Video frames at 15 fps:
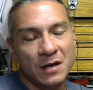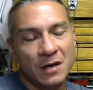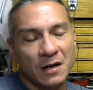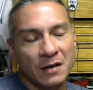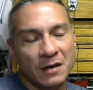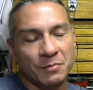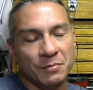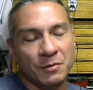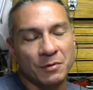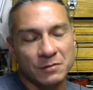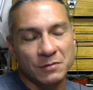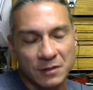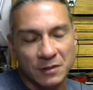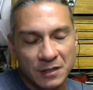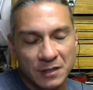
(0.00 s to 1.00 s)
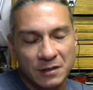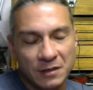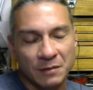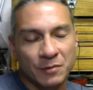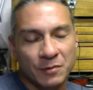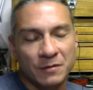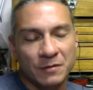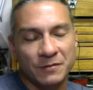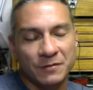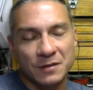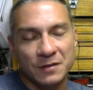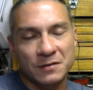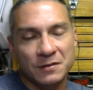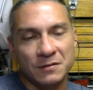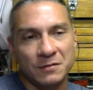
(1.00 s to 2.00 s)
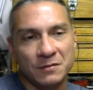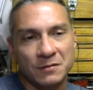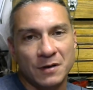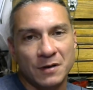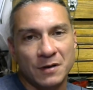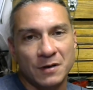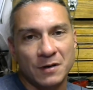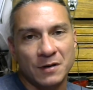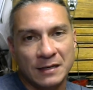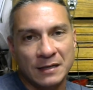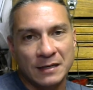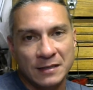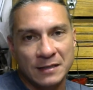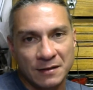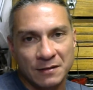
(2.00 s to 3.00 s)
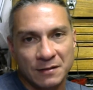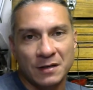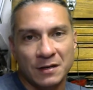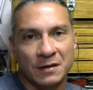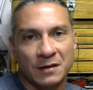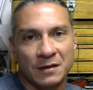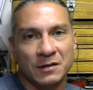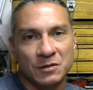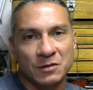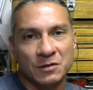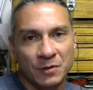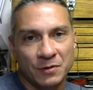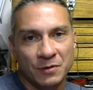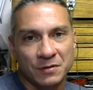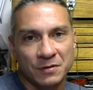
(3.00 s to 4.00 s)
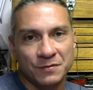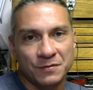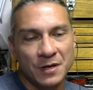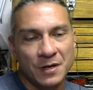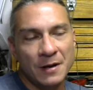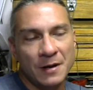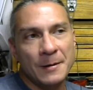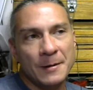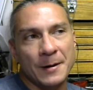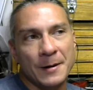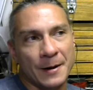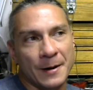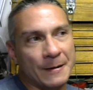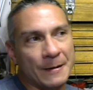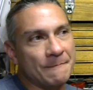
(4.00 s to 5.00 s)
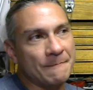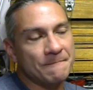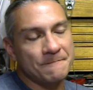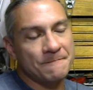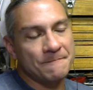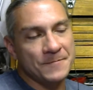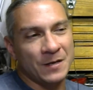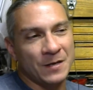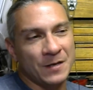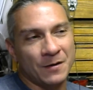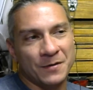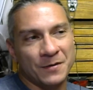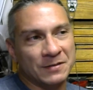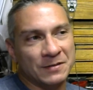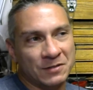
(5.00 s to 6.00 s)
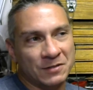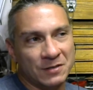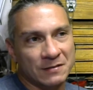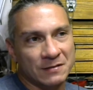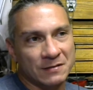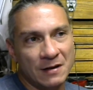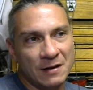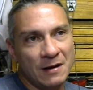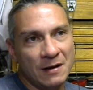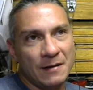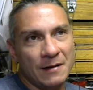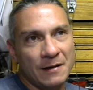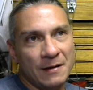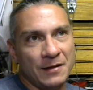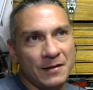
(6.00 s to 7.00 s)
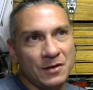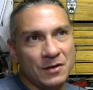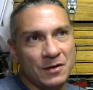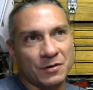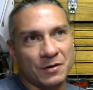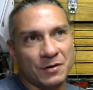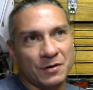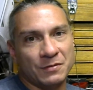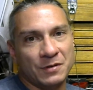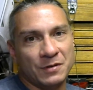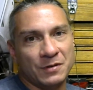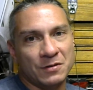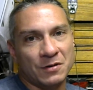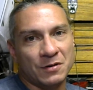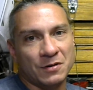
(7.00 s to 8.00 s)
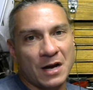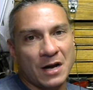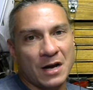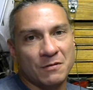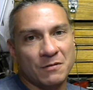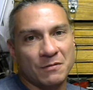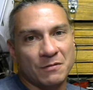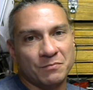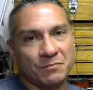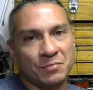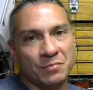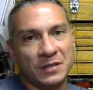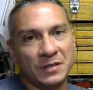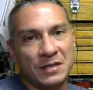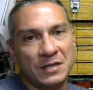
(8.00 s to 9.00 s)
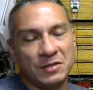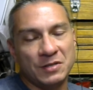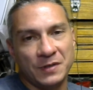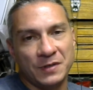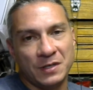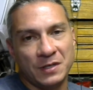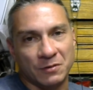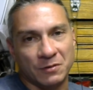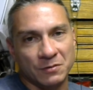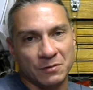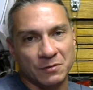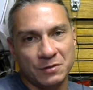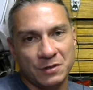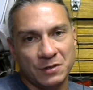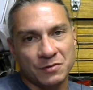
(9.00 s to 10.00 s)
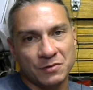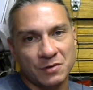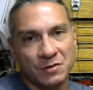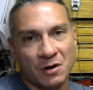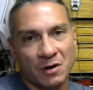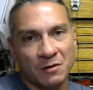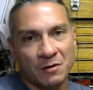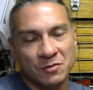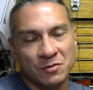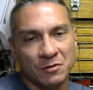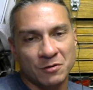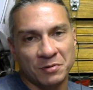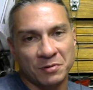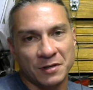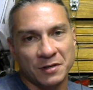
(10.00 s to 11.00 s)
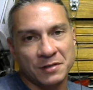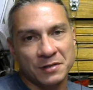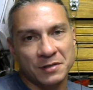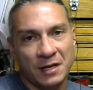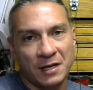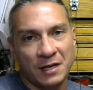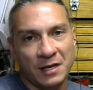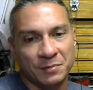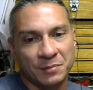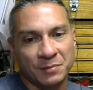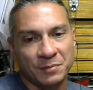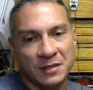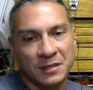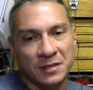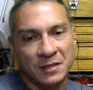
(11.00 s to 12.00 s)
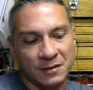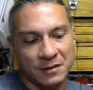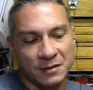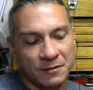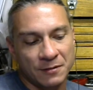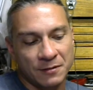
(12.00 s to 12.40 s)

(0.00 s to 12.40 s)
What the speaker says: supposedly impervious to IEDs and explosives. It's just, these are now police vehicles. It's Army surplus handed to police now,